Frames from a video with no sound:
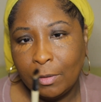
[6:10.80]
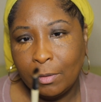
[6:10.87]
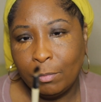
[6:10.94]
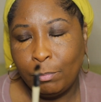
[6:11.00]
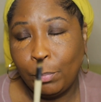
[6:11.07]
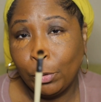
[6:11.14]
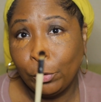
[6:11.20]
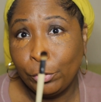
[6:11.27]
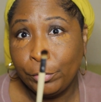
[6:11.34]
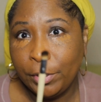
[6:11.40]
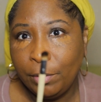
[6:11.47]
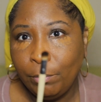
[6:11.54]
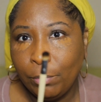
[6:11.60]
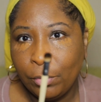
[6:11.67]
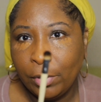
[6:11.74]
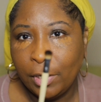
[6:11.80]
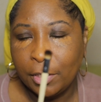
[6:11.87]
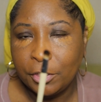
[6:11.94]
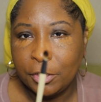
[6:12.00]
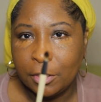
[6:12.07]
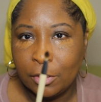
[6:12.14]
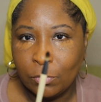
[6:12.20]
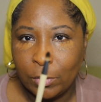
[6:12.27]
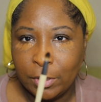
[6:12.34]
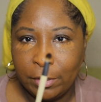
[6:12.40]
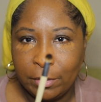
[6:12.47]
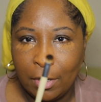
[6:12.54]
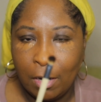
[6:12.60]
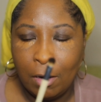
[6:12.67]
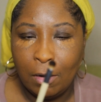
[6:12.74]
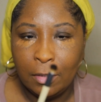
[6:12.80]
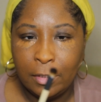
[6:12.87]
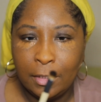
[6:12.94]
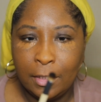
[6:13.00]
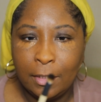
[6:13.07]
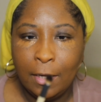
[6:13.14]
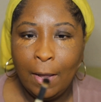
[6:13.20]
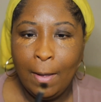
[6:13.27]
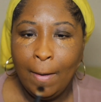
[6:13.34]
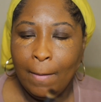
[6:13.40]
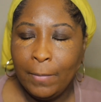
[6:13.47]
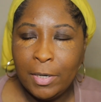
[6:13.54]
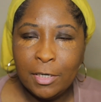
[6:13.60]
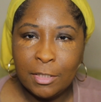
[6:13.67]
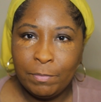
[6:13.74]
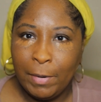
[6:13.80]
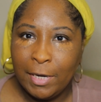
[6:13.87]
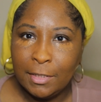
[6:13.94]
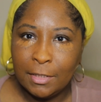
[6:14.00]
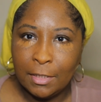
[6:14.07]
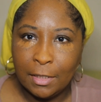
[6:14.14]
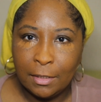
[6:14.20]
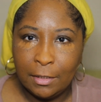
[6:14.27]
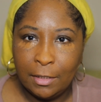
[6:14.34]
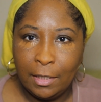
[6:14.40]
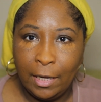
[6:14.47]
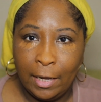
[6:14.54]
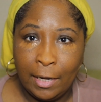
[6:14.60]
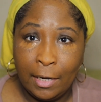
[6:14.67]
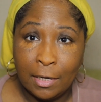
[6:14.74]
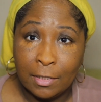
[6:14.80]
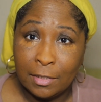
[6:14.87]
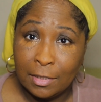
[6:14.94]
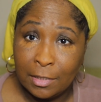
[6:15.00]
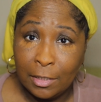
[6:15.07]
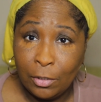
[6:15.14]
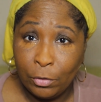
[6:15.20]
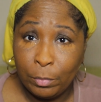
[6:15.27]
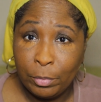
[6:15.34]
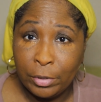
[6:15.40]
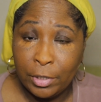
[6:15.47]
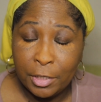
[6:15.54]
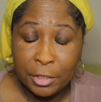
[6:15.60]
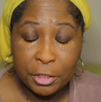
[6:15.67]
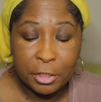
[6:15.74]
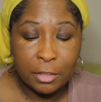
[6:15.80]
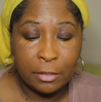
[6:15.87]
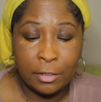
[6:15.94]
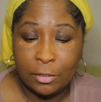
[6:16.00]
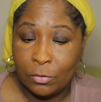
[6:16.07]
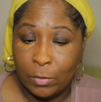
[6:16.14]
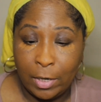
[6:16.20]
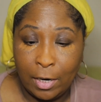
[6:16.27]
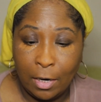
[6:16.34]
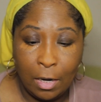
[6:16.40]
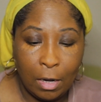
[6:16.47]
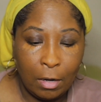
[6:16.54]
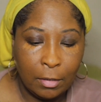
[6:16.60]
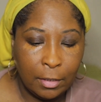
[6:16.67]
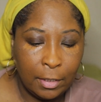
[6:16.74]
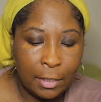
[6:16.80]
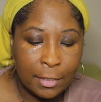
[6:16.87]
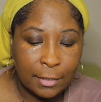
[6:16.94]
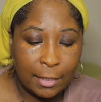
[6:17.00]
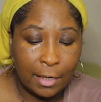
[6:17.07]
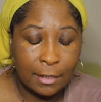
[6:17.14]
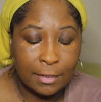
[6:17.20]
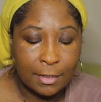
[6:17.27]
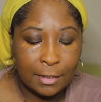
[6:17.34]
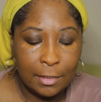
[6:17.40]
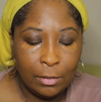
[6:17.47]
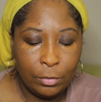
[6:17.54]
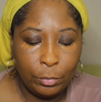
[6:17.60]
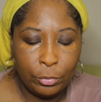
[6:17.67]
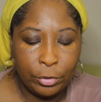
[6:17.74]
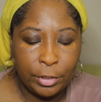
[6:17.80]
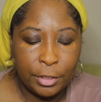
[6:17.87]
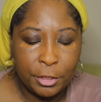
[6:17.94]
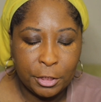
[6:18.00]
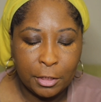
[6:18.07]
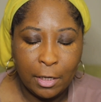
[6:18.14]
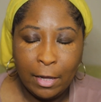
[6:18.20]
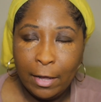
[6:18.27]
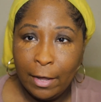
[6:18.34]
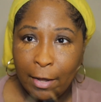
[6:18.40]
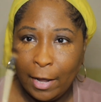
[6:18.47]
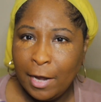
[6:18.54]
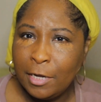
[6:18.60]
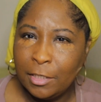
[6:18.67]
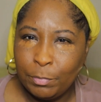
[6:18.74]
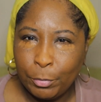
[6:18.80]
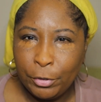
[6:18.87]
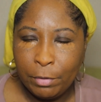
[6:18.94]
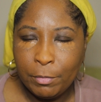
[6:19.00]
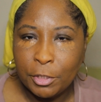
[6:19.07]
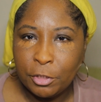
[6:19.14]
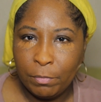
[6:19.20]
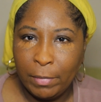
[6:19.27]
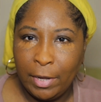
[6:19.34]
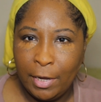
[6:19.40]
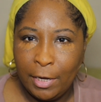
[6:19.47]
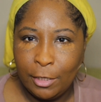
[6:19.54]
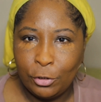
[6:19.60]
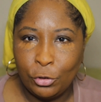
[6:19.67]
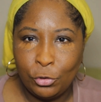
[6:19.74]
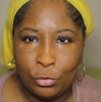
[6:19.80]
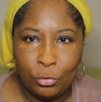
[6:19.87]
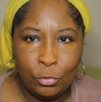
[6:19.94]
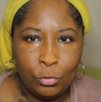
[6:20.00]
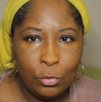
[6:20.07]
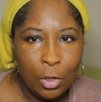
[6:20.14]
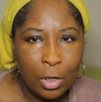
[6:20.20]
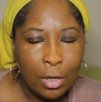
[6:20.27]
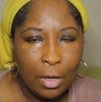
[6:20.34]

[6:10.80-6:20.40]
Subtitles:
blurring brush is what they're calling it. But it's basically a concealer brush. That's what I call it. It is a concealer brush. And it's pretty much made to